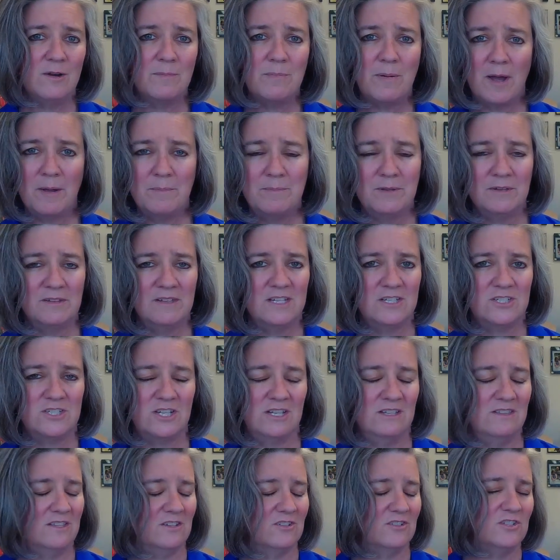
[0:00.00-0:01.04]

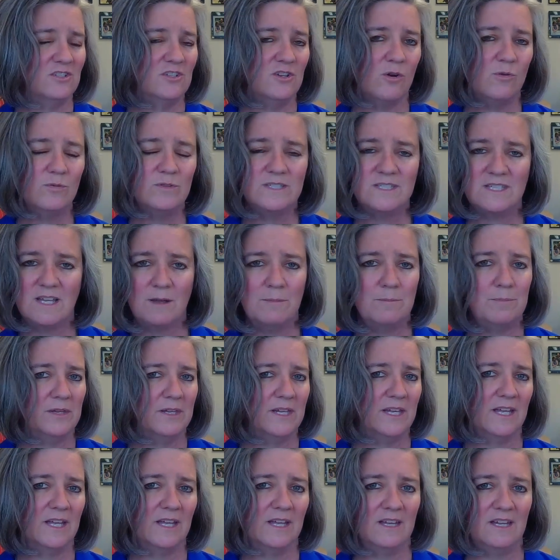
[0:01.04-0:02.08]
population. There's no
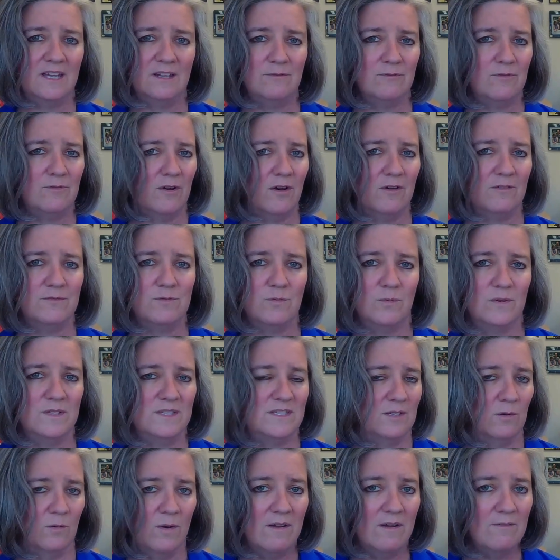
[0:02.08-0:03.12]
sampling involved
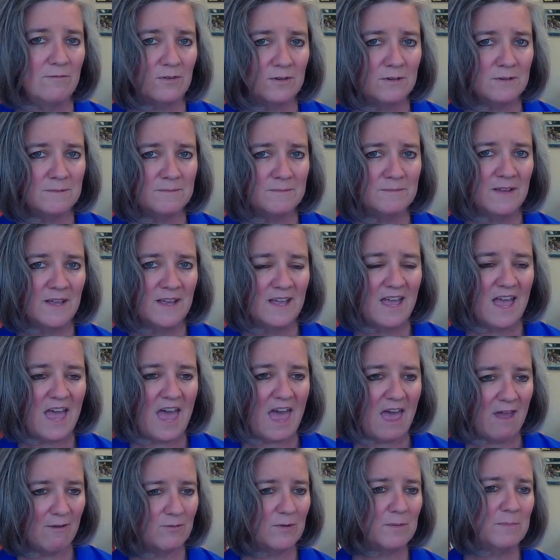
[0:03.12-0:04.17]
whatsoever.
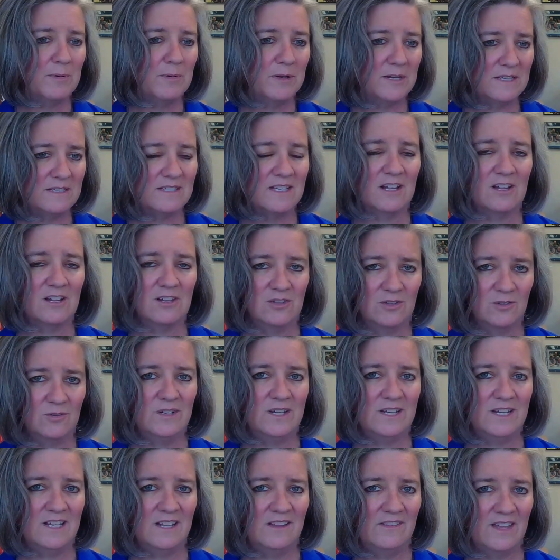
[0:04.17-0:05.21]
Everybody's
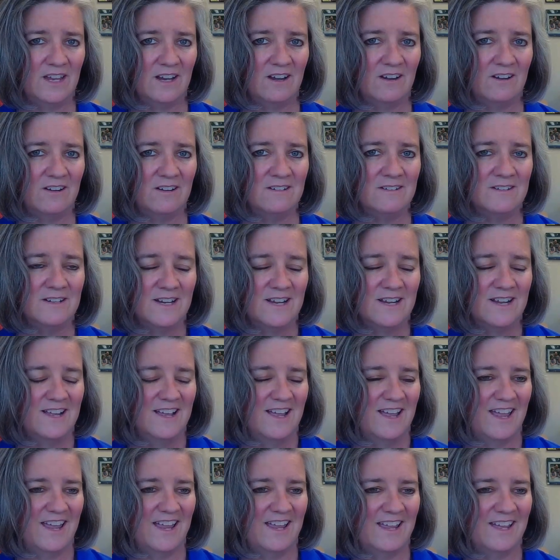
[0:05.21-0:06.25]
included in there.
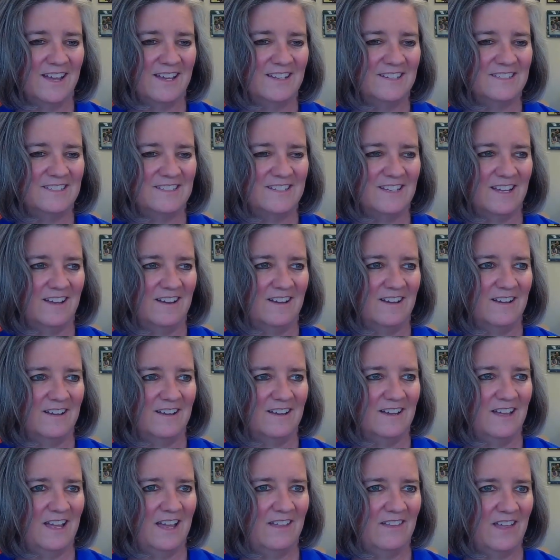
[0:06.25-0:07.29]
And
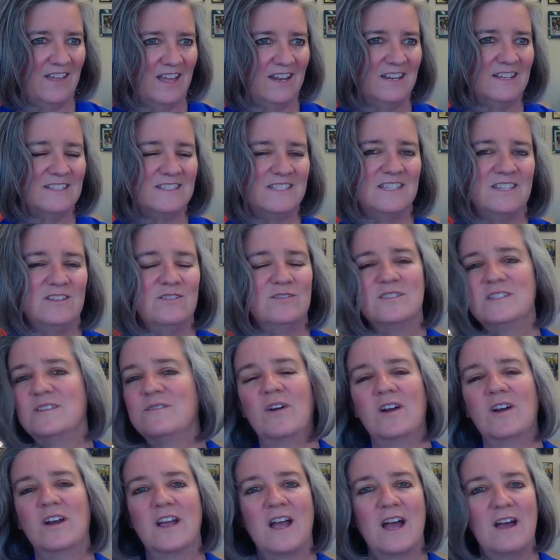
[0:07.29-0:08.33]
it's the use of
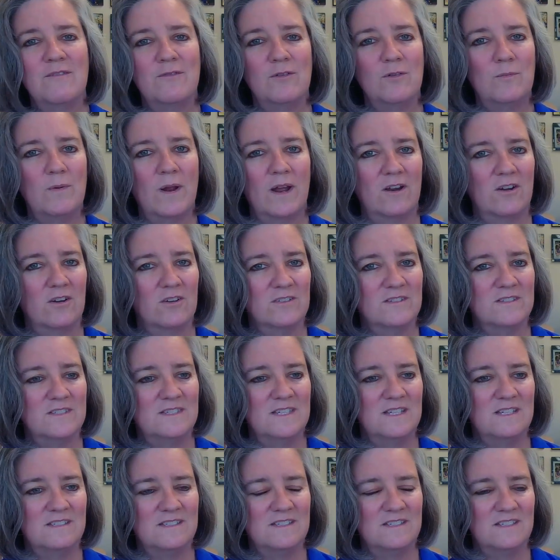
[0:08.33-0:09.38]
archival records.
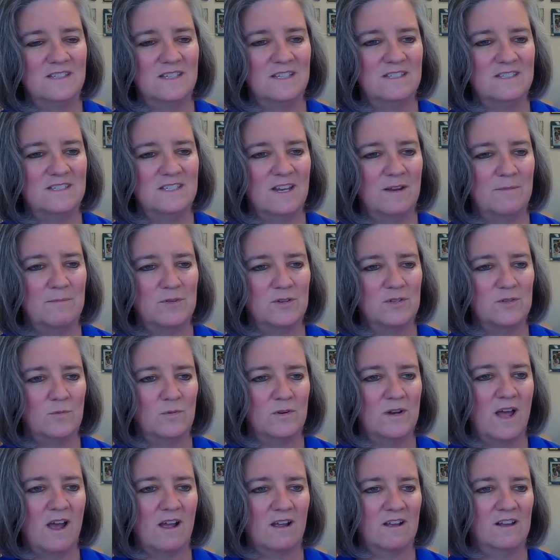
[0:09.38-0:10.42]
These numbers were
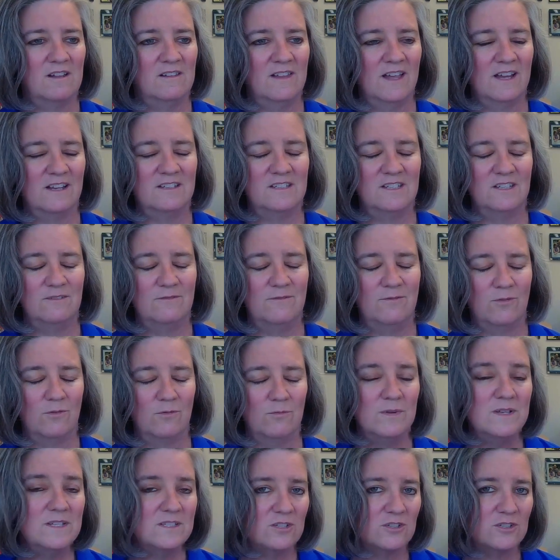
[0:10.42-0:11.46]
not collected for
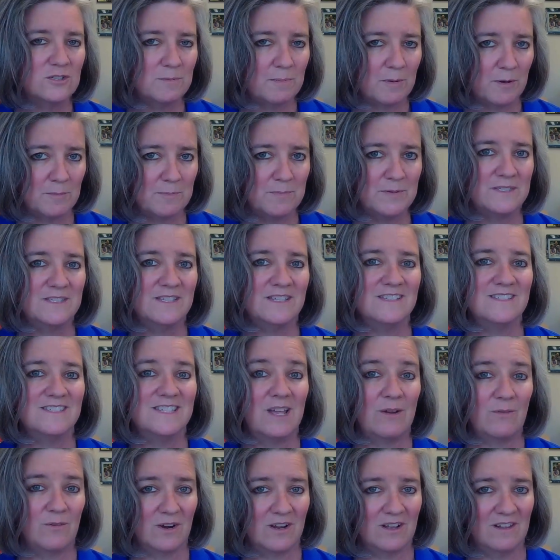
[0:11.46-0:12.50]
research purposes.
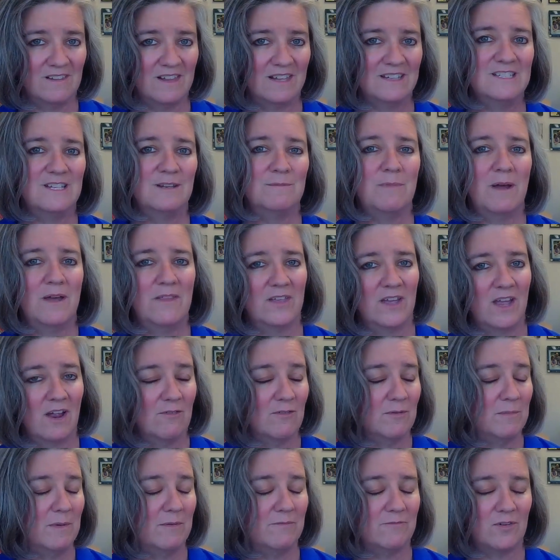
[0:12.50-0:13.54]
They were collected by the
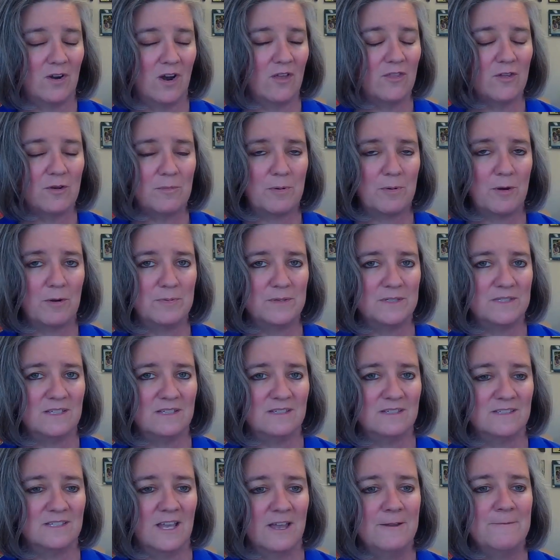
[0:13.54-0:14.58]
government for other
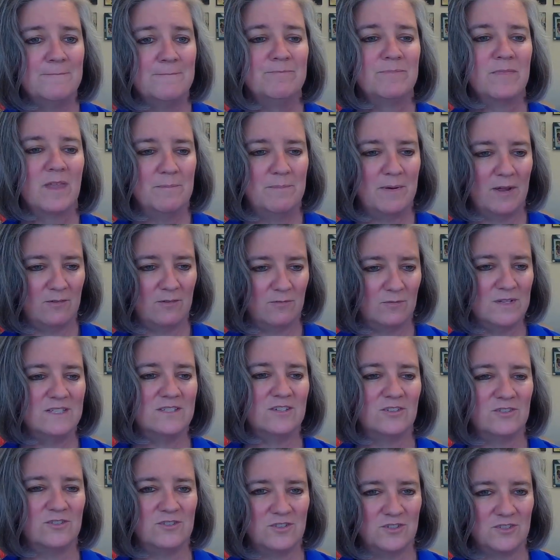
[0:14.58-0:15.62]
purposes, but
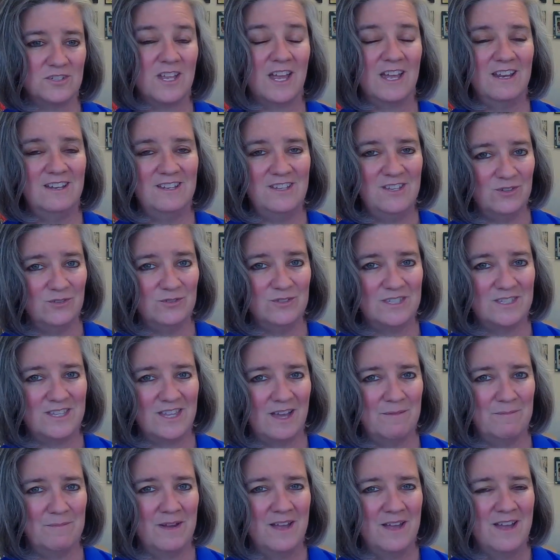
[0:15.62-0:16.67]
researchers can use
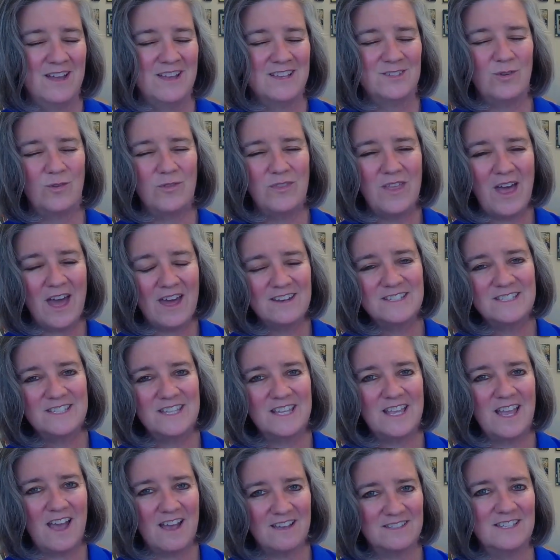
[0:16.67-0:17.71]
them. So that is
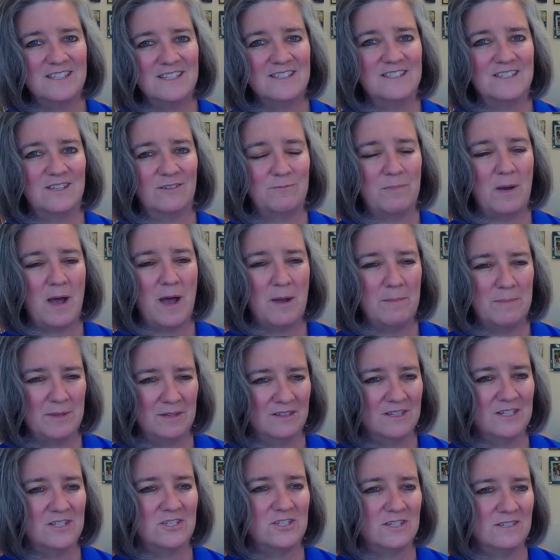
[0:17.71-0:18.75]
the essence of
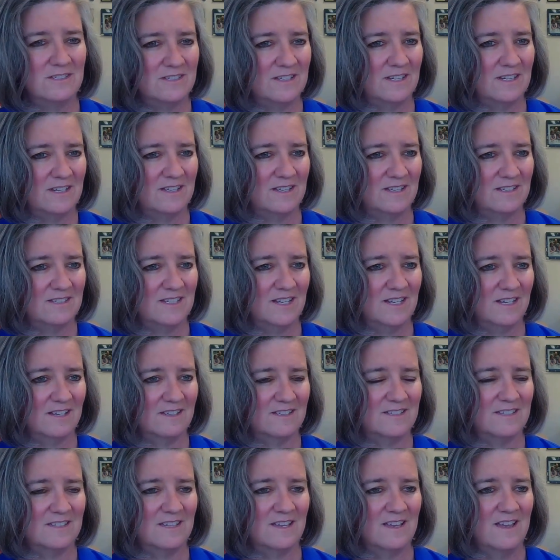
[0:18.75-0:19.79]
population
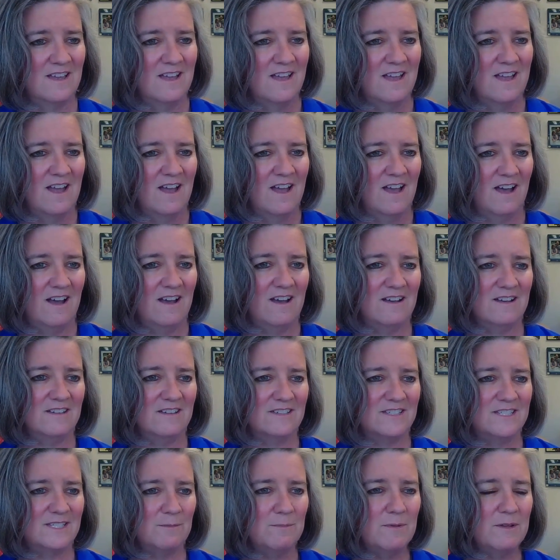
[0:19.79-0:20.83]
statistics.
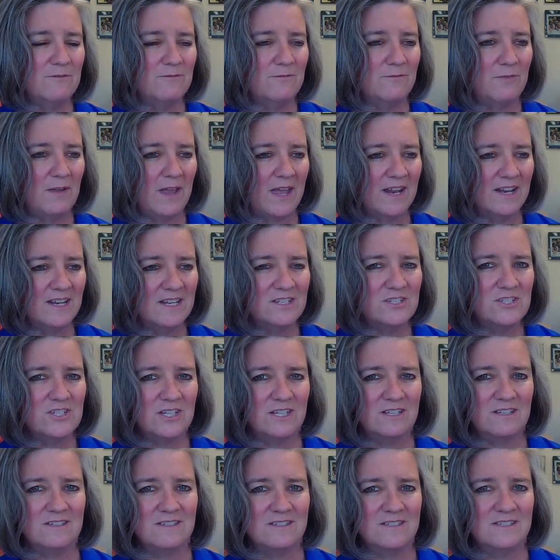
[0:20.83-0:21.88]
Some
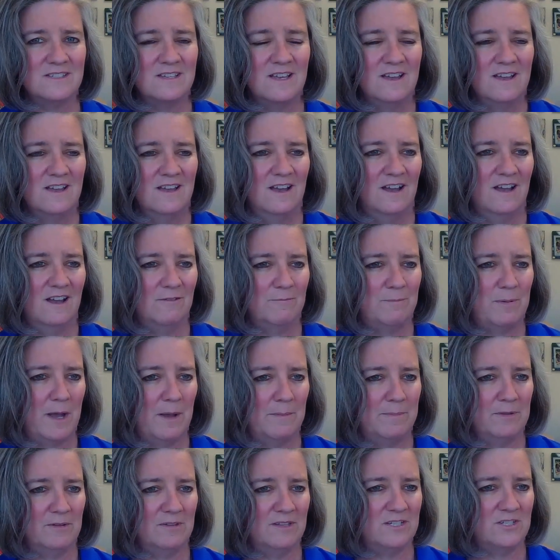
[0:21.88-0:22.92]
advantages of
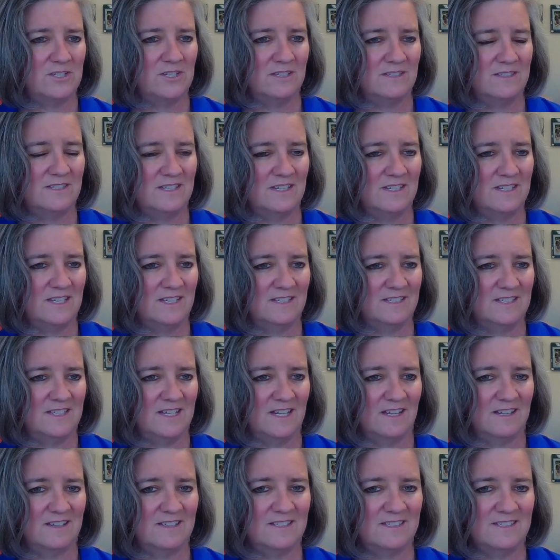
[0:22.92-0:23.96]
population
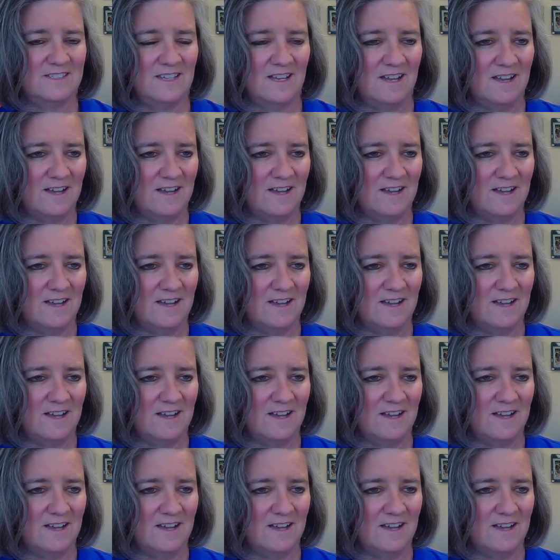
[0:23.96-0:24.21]
statistics,